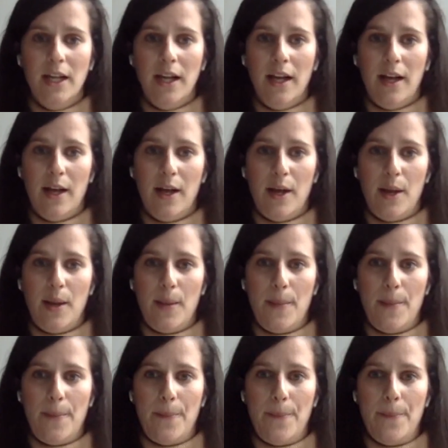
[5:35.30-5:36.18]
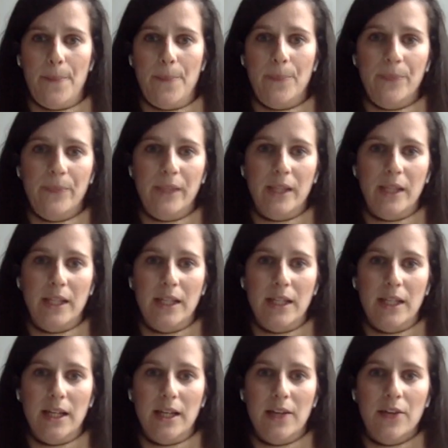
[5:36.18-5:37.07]
Um,
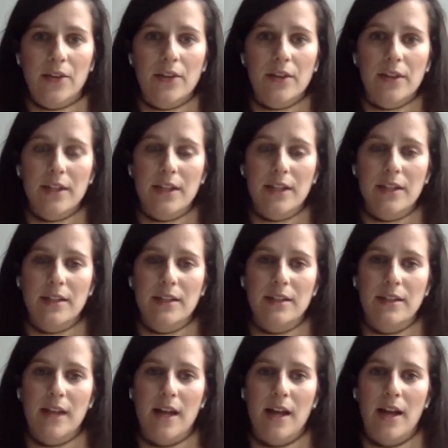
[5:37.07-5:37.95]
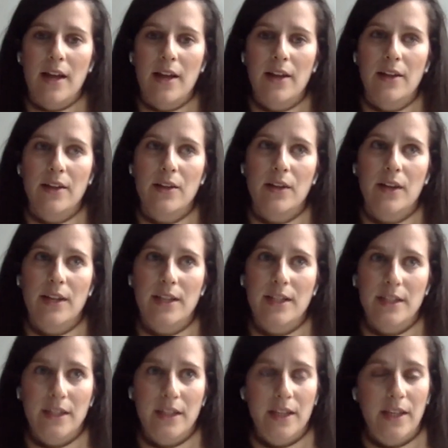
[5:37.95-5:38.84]
other things that I
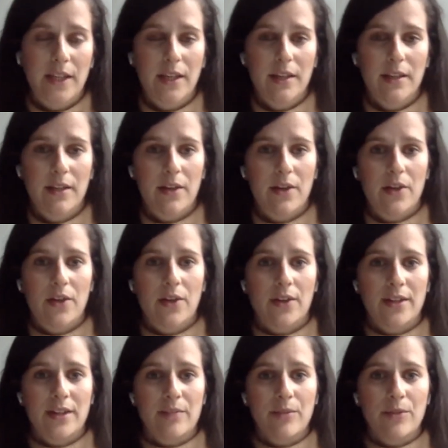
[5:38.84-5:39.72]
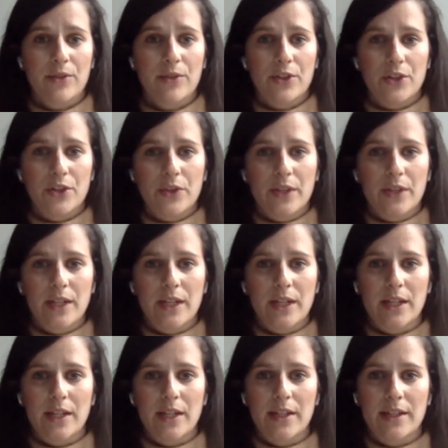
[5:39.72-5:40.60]
see our customers are doing
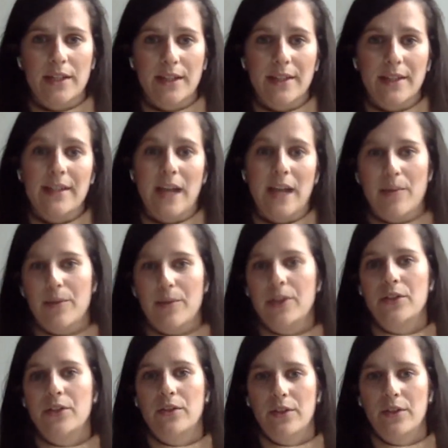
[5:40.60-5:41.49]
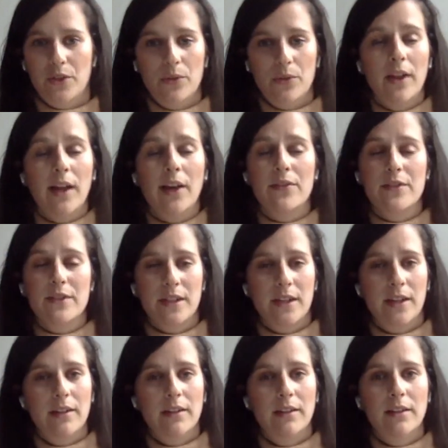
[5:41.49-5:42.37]
is adapting to the new
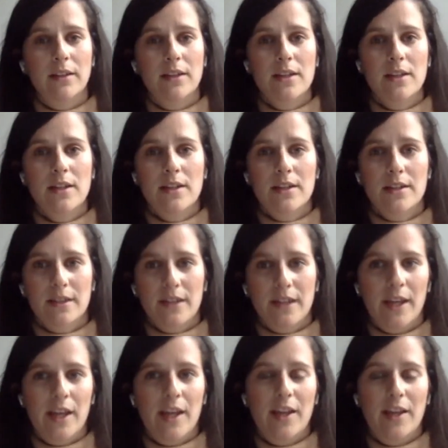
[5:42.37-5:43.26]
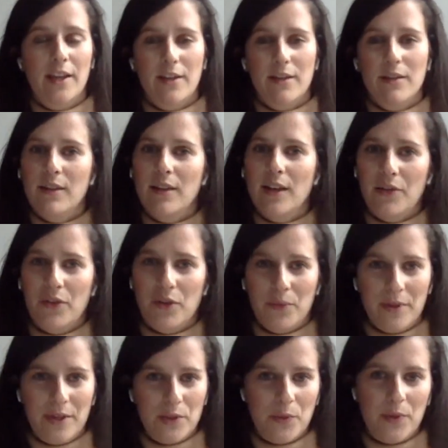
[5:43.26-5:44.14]
lifestyle today
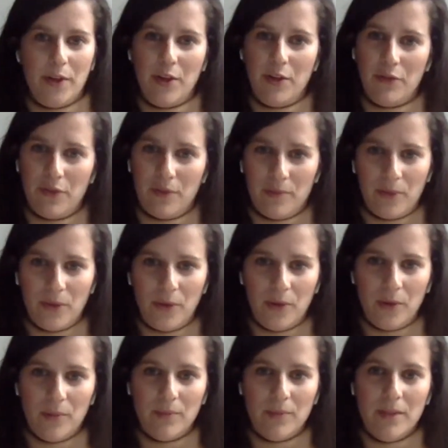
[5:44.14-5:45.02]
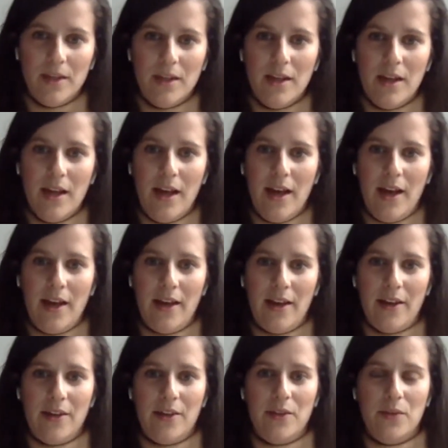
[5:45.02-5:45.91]
everyone is working from home.
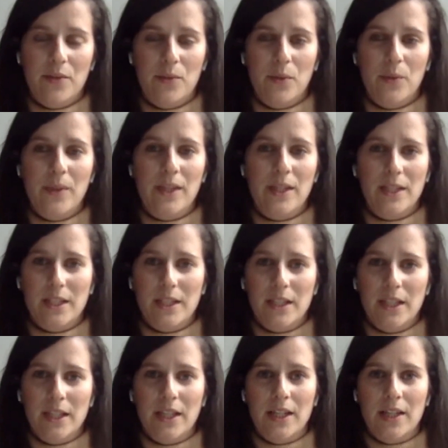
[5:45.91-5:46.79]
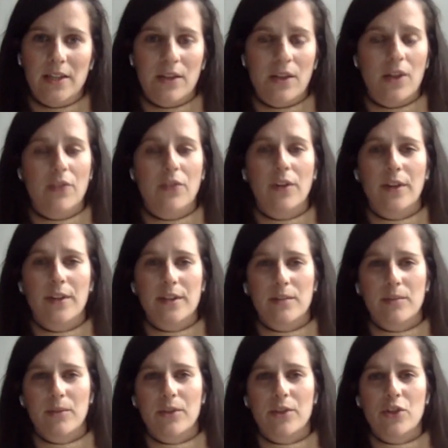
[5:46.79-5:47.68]
And what we can see is a lot of
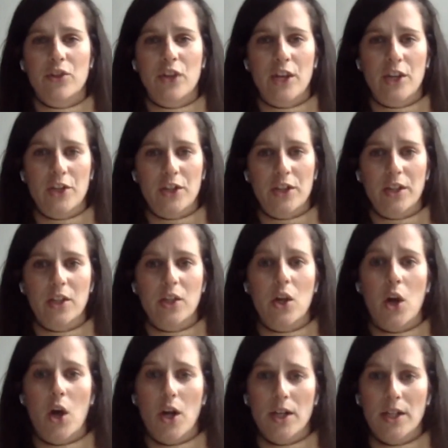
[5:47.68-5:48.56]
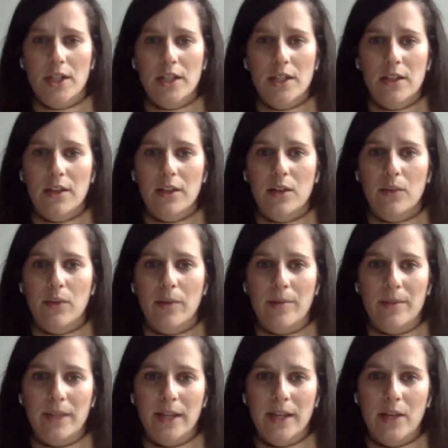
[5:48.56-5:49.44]
customers changing the content on the
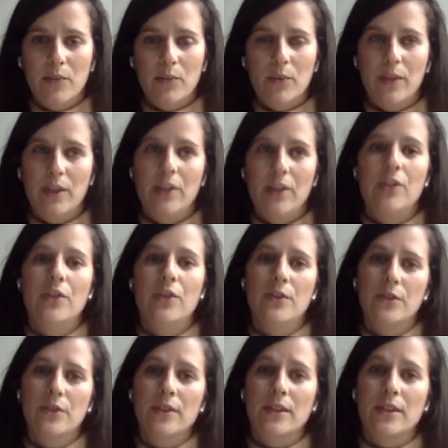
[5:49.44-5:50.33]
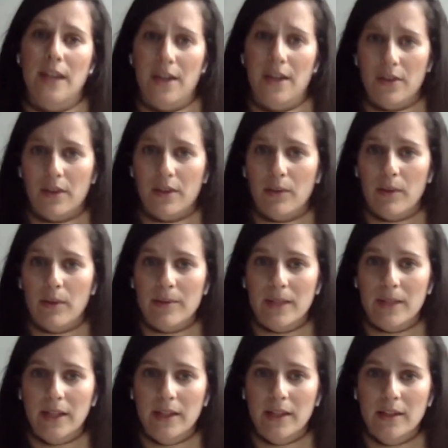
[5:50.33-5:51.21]
website when users land on the
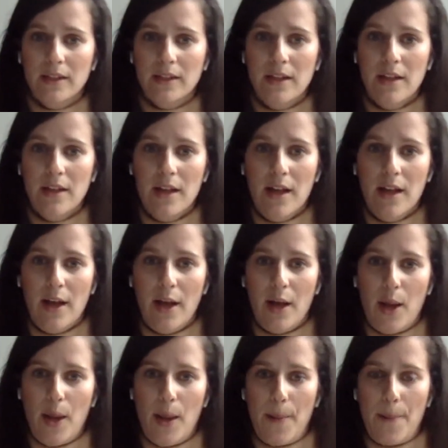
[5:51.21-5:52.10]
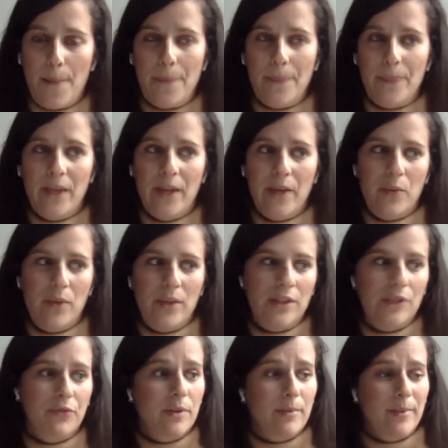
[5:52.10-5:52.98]
website um, with
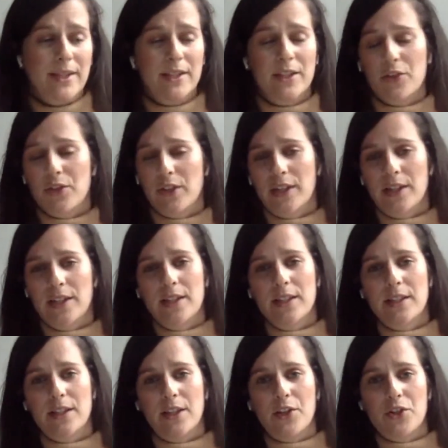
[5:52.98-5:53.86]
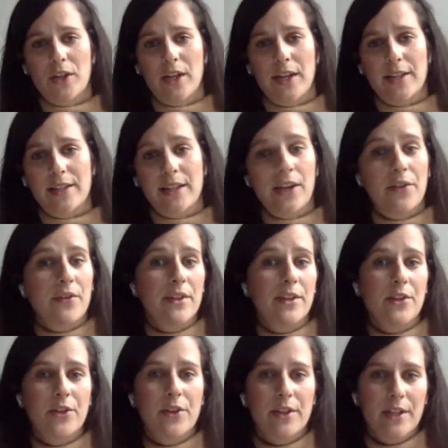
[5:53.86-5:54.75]
different messages, such as
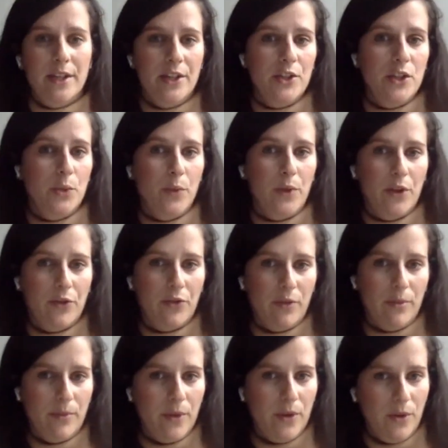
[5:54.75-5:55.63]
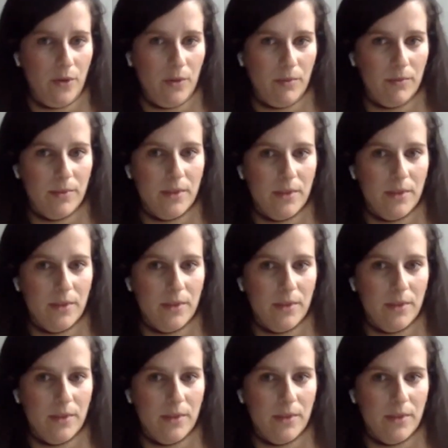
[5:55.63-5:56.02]
everything you need to work from home.